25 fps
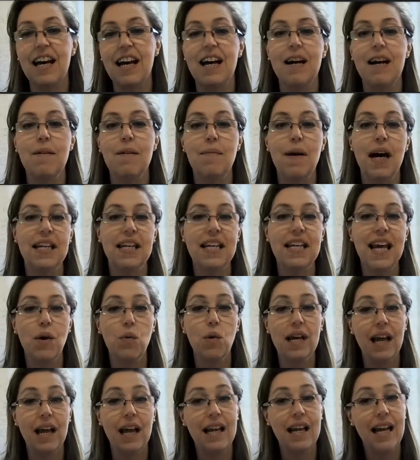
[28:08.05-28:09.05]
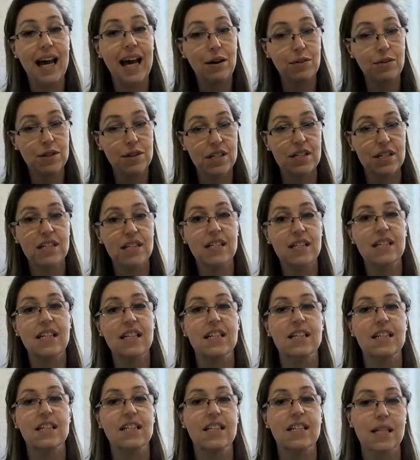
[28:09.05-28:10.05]
and now we're allowed to
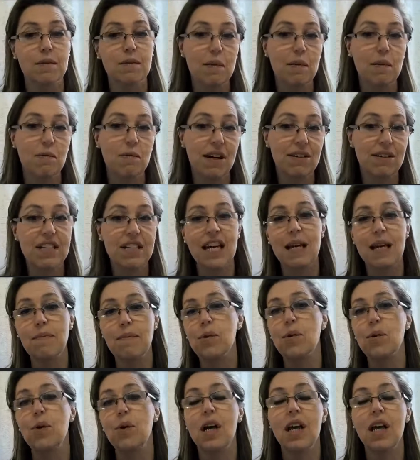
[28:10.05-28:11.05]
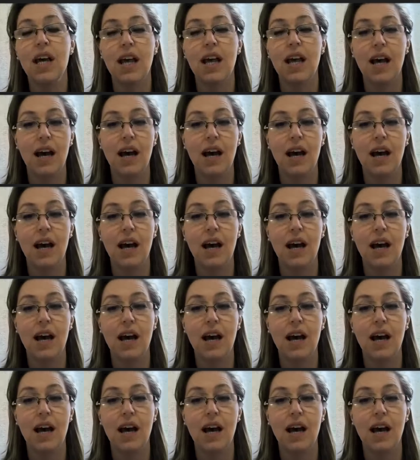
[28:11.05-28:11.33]
sit 6 people around a table,